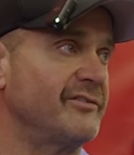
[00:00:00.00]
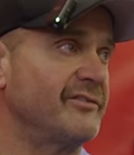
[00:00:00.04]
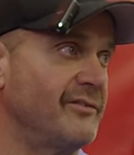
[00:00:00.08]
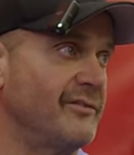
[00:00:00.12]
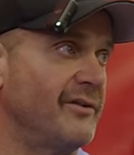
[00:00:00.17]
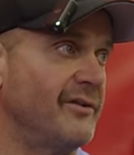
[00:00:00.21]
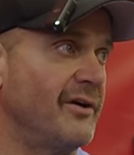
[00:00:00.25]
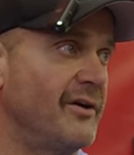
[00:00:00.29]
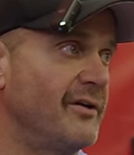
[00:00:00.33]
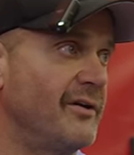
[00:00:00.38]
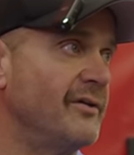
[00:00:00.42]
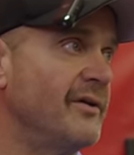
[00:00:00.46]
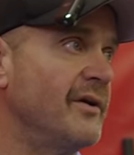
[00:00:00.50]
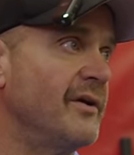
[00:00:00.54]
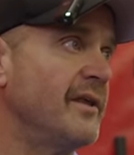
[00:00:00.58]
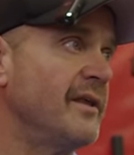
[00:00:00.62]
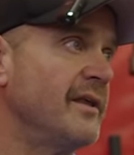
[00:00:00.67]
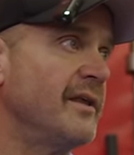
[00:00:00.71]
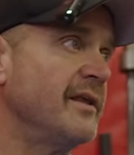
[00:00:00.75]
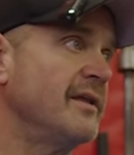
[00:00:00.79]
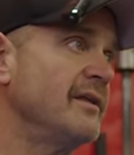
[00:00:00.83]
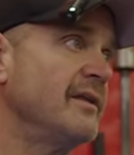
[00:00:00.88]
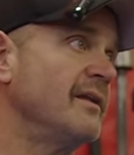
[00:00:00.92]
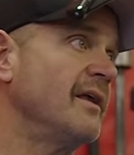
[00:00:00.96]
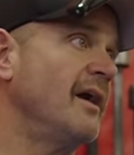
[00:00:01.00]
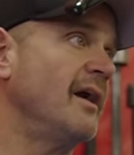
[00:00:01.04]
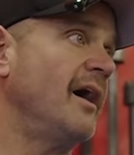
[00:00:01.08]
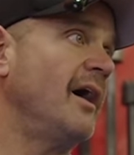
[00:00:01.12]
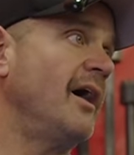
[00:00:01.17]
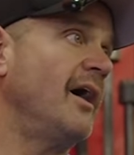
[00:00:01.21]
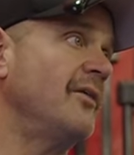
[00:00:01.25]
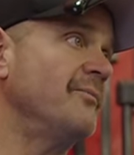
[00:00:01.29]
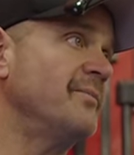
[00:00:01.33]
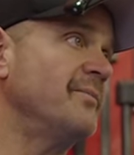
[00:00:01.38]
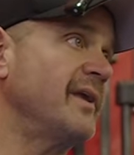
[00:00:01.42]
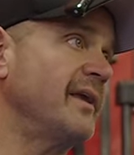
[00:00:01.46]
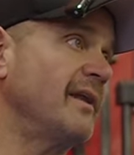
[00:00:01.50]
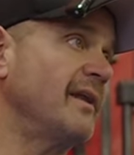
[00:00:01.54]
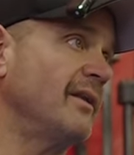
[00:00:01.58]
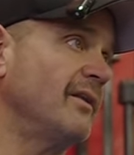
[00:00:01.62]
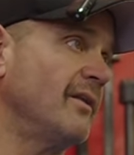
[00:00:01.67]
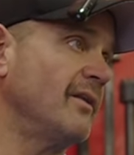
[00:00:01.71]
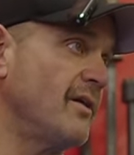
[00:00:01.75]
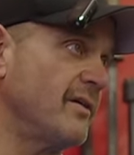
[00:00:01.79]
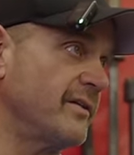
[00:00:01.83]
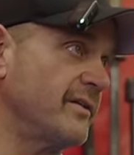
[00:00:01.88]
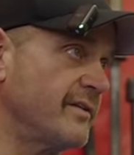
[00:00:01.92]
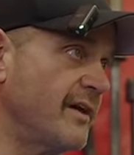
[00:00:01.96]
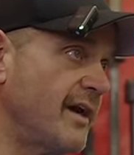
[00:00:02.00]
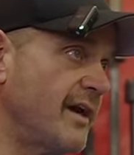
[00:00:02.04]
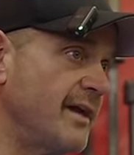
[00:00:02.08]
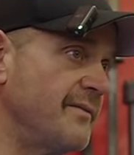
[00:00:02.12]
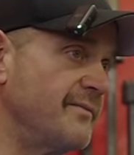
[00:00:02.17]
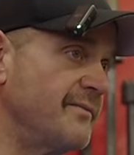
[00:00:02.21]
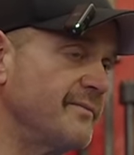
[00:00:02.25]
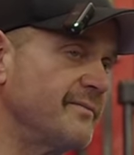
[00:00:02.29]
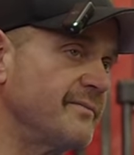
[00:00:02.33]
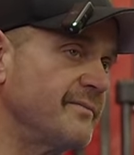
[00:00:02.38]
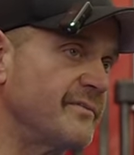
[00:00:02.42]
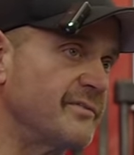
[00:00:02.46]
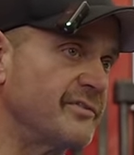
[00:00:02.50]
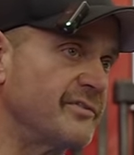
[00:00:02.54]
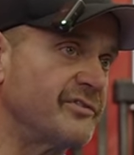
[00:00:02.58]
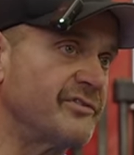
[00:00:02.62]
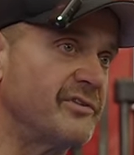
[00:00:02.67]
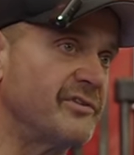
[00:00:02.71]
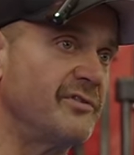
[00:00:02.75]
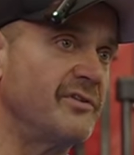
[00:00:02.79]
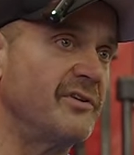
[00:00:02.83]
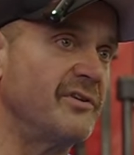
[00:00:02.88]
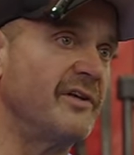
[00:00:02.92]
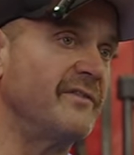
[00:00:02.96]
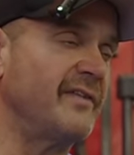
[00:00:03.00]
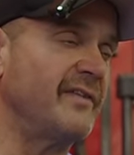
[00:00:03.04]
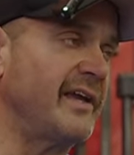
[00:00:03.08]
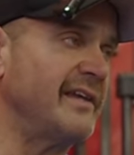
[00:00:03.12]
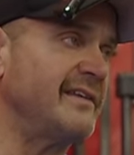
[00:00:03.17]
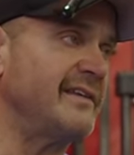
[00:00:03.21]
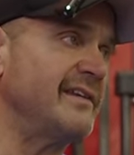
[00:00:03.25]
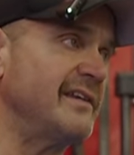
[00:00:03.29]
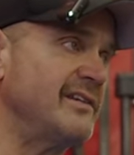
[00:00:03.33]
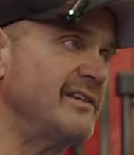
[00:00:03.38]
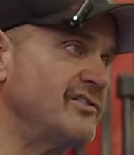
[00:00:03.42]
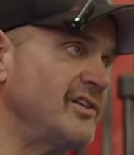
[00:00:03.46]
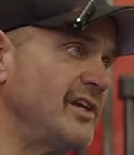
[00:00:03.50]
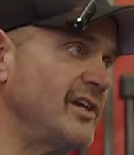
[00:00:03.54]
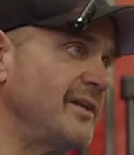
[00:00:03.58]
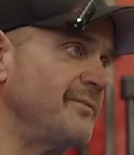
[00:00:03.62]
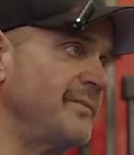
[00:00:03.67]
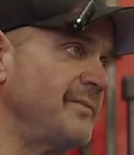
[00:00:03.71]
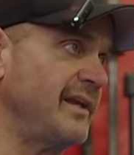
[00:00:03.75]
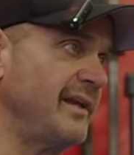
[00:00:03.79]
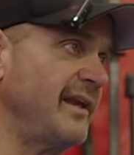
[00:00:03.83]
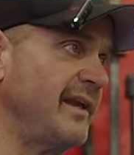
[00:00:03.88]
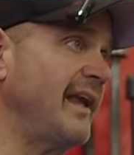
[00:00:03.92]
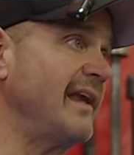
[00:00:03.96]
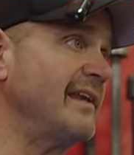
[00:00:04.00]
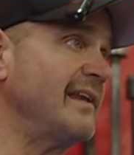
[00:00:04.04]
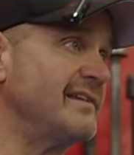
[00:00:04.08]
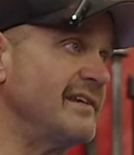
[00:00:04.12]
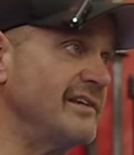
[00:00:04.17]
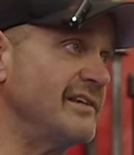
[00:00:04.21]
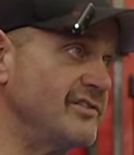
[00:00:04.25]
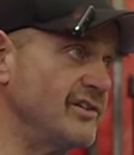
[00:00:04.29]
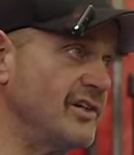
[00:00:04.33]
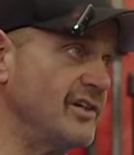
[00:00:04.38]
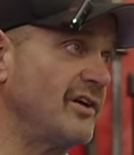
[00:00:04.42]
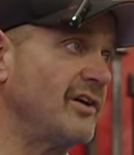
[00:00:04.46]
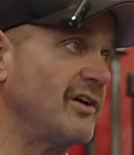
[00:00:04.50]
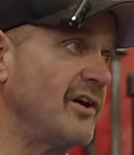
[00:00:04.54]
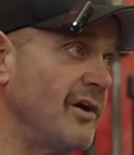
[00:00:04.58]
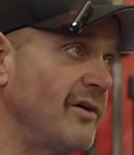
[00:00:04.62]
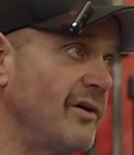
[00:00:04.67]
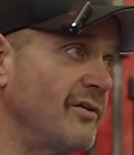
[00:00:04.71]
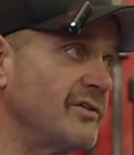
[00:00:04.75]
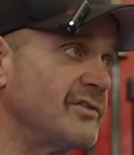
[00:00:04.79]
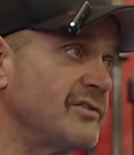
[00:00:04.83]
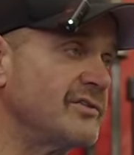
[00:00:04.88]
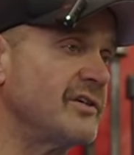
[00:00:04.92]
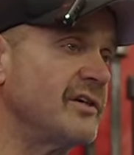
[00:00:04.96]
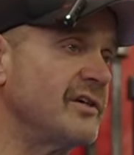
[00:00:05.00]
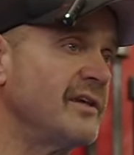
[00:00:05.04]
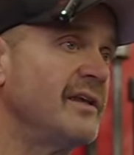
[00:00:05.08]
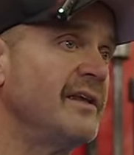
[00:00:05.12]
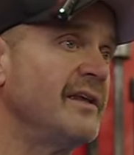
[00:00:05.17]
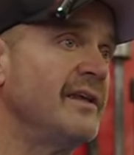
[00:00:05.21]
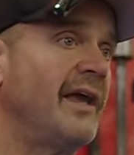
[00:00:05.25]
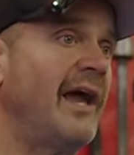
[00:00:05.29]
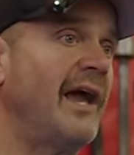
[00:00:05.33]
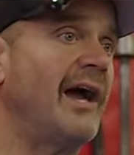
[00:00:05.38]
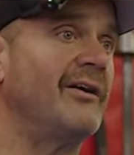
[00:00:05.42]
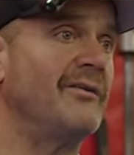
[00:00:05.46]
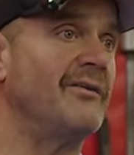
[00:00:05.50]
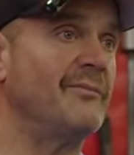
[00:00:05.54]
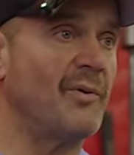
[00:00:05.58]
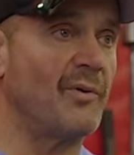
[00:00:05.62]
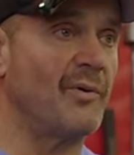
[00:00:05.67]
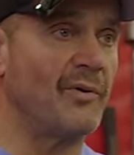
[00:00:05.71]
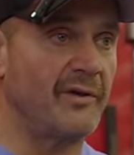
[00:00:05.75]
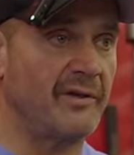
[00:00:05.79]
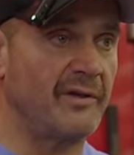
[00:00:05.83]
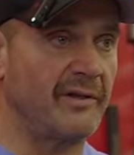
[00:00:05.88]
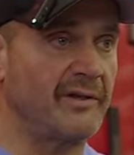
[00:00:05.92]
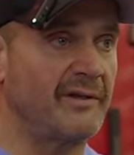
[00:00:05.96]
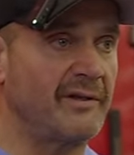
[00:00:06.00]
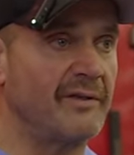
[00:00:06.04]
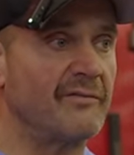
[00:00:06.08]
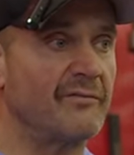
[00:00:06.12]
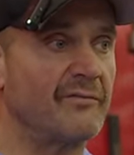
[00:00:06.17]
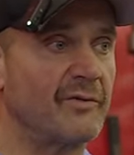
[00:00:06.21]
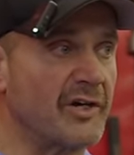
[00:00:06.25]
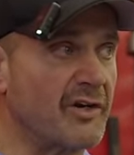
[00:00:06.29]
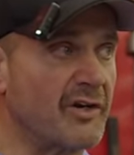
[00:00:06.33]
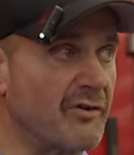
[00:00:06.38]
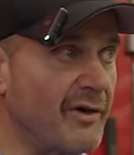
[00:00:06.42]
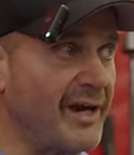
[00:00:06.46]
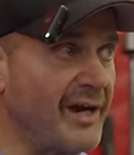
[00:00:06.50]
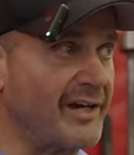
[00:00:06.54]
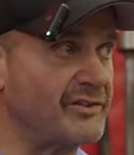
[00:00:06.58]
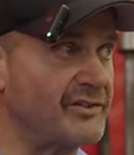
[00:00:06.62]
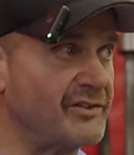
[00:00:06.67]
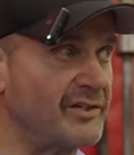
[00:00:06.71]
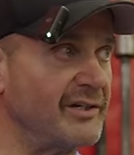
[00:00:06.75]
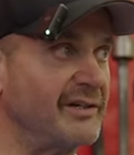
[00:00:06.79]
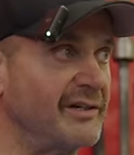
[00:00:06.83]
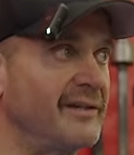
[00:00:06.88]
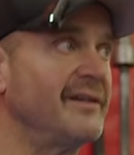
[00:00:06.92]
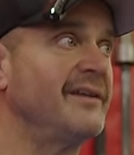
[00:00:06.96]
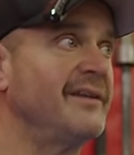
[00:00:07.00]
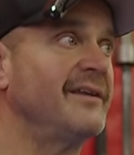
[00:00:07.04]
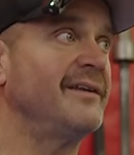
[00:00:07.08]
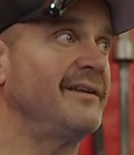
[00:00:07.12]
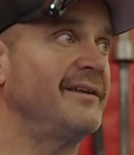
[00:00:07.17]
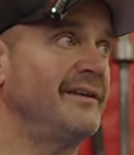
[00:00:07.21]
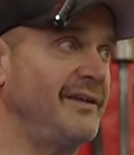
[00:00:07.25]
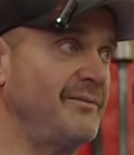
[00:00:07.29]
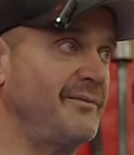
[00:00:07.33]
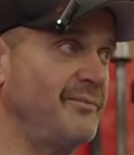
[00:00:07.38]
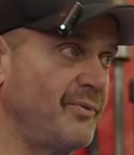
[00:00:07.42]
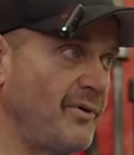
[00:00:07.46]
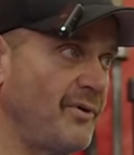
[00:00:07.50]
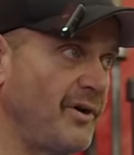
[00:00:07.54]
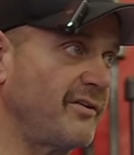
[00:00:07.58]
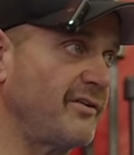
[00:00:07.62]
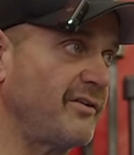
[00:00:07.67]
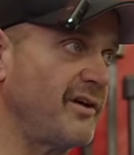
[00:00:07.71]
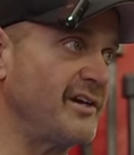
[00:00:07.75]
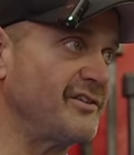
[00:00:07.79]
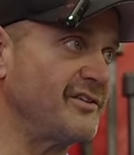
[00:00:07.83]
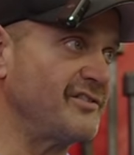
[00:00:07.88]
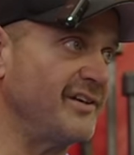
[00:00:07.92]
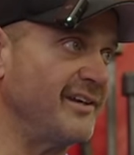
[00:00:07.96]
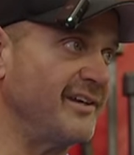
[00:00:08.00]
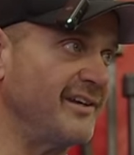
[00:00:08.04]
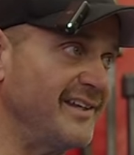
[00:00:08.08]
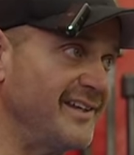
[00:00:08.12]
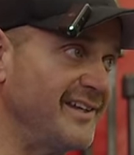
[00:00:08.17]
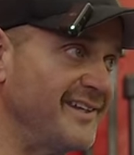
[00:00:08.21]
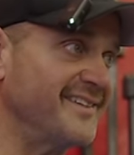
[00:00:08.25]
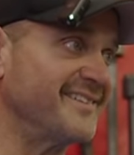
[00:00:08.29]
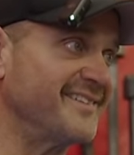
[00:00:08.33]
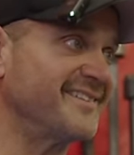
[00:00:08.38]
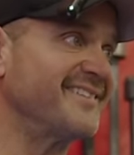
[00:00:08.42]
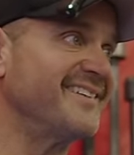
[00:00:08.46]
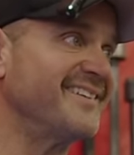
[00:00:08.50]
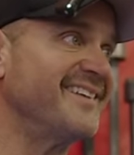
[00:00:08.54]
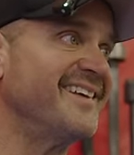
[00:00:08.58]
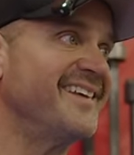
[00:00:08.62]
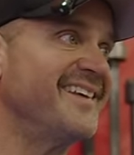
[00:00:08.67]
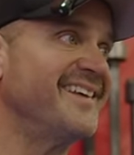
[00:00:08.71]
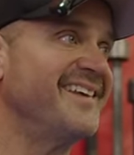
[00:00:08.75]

you know, being a longtime student of ATG and being an ATG coach, how important regression and progression is,